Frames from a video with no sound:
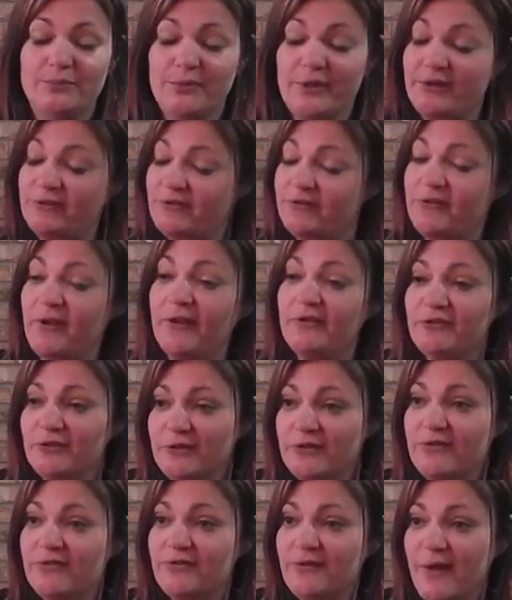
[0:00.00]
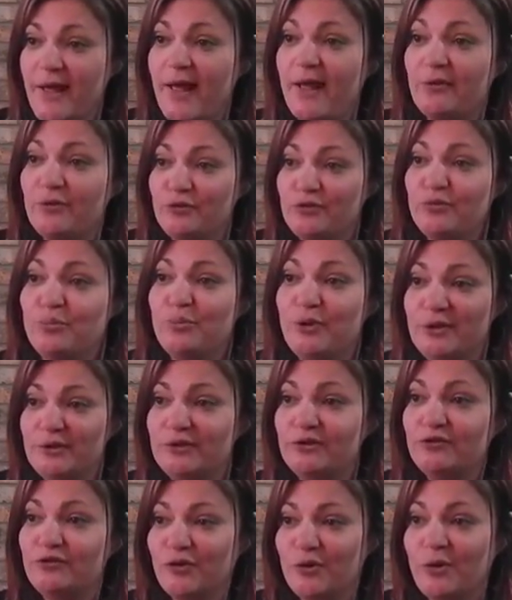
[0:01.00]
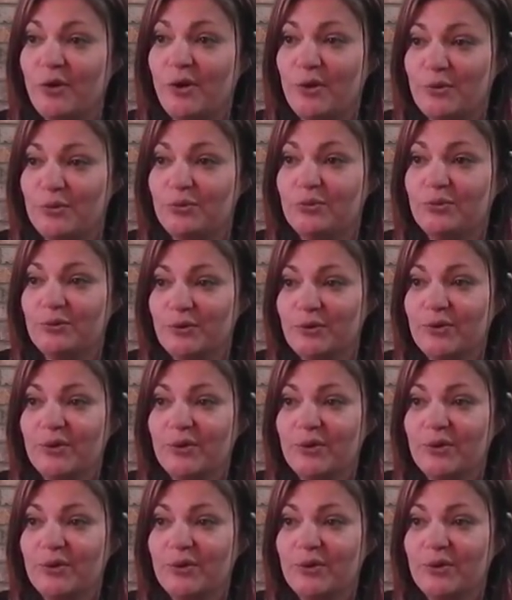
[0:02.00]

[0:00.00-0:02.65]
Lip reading: instructions on how to build your own